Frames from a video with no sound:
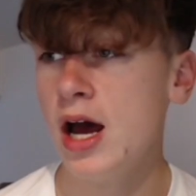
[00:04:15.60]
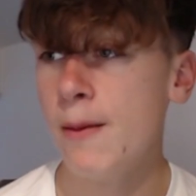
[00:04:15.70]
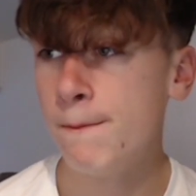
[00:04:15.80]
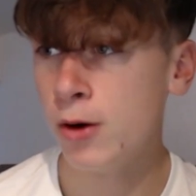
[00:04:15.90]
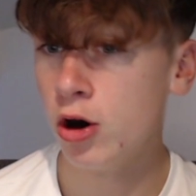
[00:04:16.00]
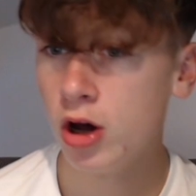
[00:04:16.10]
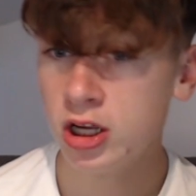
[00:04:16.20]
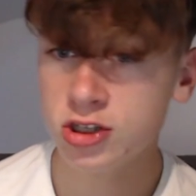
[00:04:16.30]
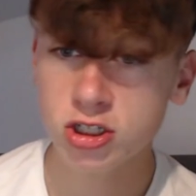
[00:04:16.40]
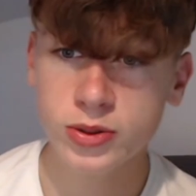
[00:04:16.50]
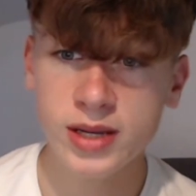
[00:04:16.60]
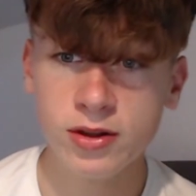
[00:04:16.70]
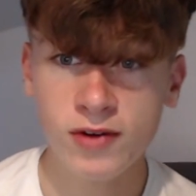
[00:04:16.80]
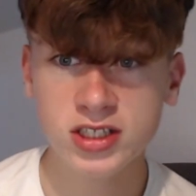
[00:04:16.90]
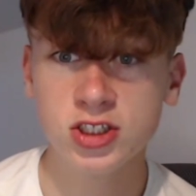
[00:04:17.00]
But as long as we keep
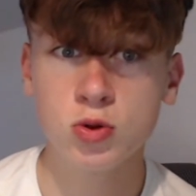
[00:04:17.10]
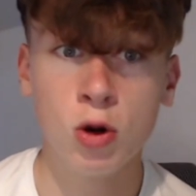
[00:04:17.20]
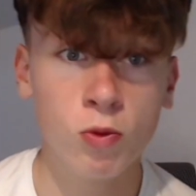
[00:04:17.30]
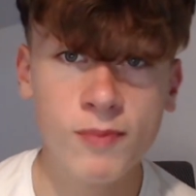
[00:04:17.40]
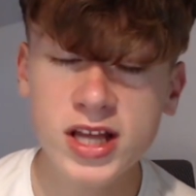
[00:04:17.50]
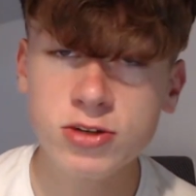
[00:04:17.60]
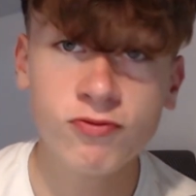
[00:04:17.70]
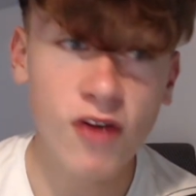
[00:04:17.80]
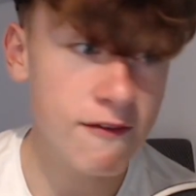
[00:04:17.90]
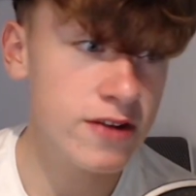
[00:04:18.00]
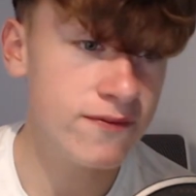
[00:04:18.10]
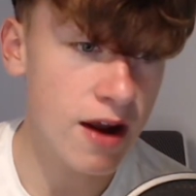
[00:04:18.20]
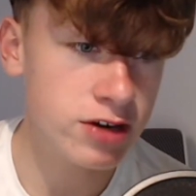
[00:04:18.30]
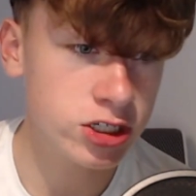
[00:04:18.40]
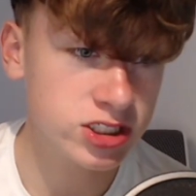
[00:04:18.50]
the rest of the squad, we've made some very,
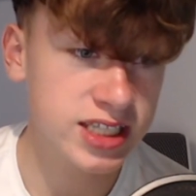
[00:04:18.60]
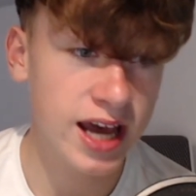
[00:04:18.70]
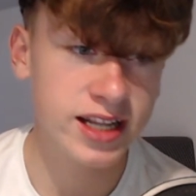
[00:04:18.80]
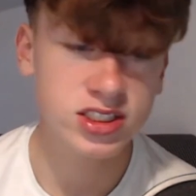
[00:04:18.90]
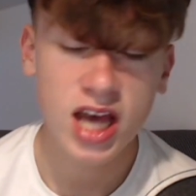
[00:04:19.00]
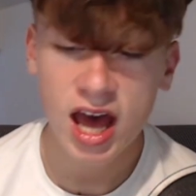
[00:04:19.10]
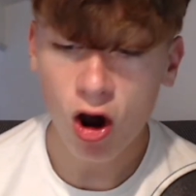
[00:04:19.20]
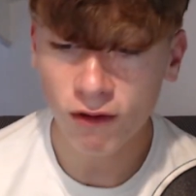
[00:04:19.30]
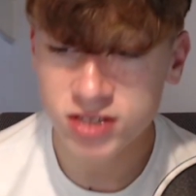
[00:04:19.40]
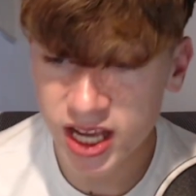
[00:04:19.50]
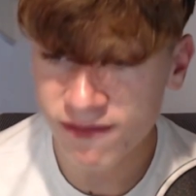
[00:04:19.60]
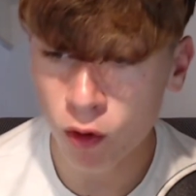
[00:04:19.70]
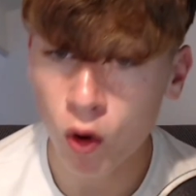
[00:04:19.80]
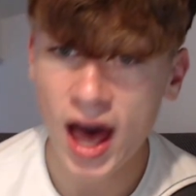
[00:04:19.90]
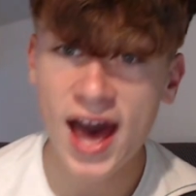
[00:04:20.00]
very good signings. Obviously, if
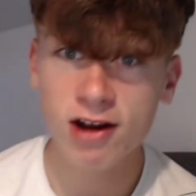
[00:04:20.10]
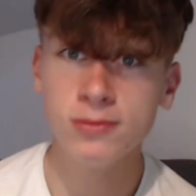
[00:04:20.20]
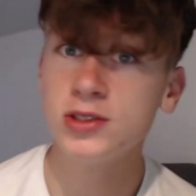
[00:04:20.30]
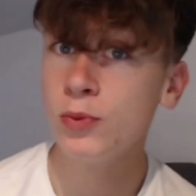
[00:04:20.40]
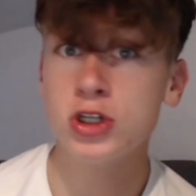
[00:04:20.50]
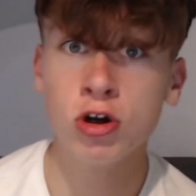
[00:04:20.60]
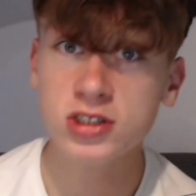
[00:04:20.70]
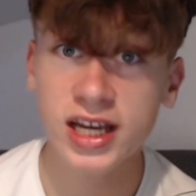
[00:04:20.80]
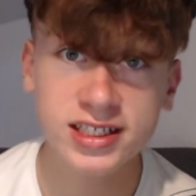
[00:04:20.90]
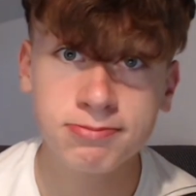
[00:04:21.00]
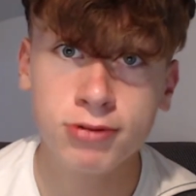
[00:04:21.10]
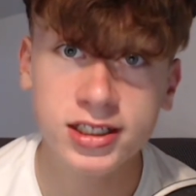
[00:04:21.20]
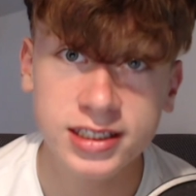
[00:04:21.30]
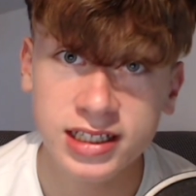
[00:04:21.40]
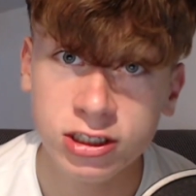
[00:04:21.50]
O'Hare comes in, which looks like it's
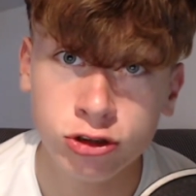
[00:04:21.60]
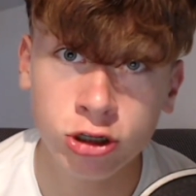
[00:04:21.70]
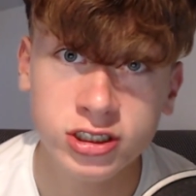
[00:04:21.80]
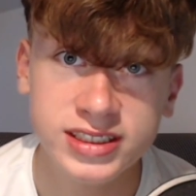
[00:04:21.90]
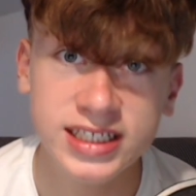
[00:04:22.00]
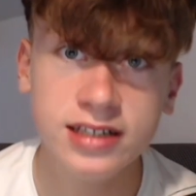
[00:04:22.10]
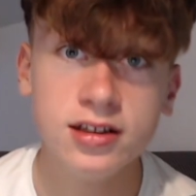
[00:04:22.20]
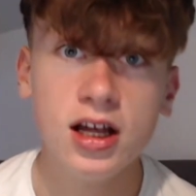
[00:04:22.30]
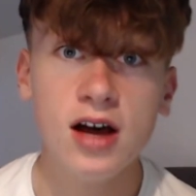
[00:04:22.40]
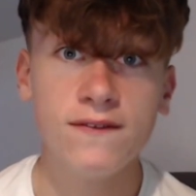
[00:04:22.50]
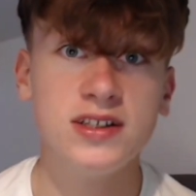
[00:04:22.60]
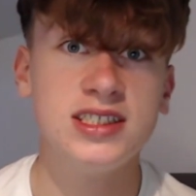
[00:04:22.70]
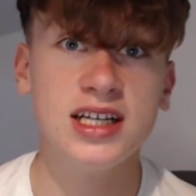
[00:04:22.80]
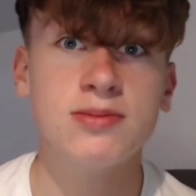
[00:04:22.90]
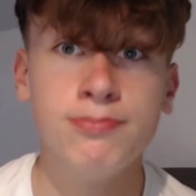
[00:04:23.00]
practically a done deal for
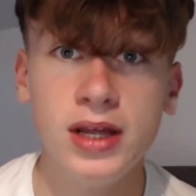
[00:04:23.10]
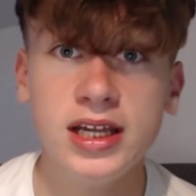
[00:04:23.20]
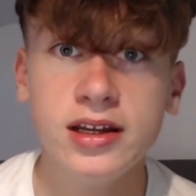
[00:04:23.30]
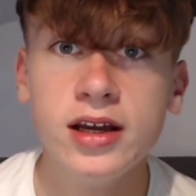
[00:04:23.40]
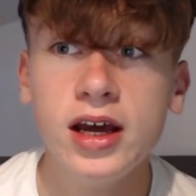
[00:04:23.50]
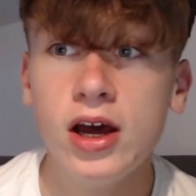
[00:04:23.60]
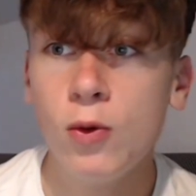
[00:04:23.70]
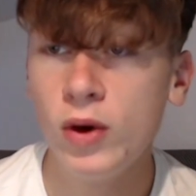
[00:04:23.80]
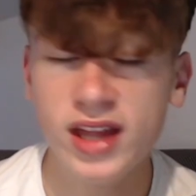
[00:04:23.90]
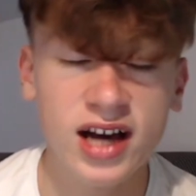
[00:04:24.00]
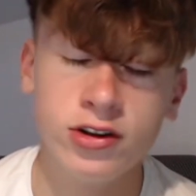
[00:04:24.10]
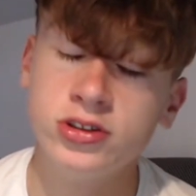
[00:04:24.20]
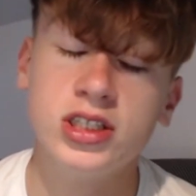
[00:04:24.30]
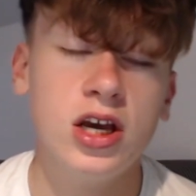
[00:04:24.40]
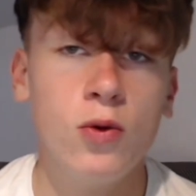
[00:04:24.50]
6 million with
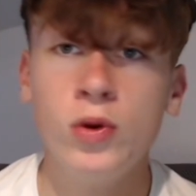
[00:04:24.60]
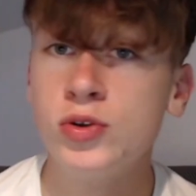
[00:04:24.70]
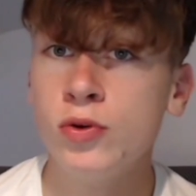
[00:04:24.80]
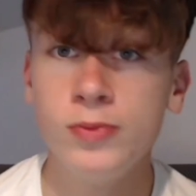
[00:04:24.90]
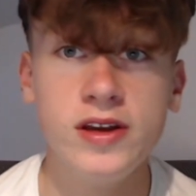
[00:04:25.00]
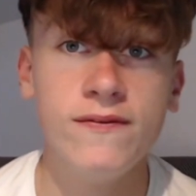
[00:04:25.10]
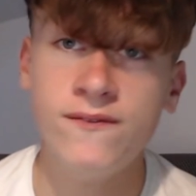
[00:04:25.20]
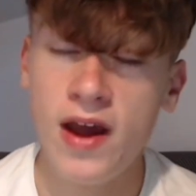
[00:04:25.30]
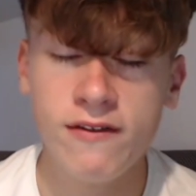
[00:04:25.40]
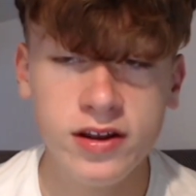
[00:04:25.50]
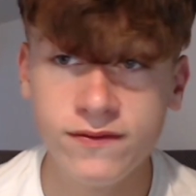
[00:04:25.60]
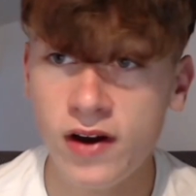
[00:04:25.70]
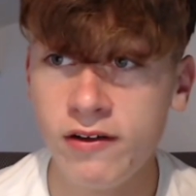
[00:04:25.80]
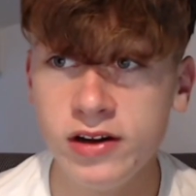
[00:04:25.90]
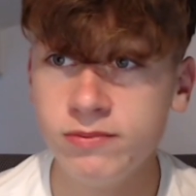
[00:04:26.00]
add-ons, which would be very,
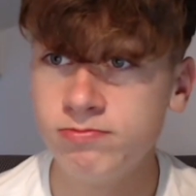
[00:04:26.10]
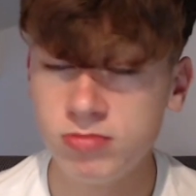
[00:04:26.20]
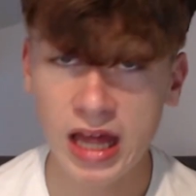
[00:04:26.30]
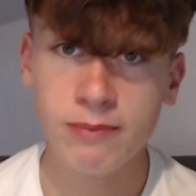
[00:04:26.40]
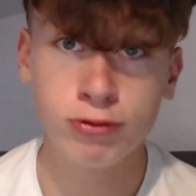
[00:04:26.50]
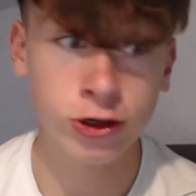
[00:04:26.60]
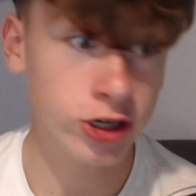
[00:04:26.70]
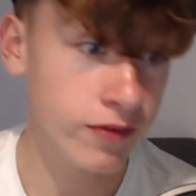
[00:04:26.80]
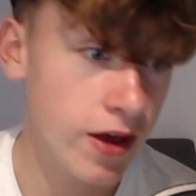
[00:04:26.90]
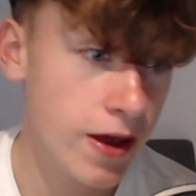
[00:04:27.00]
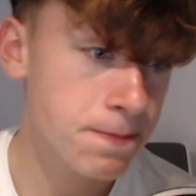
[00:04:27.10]
very like productive.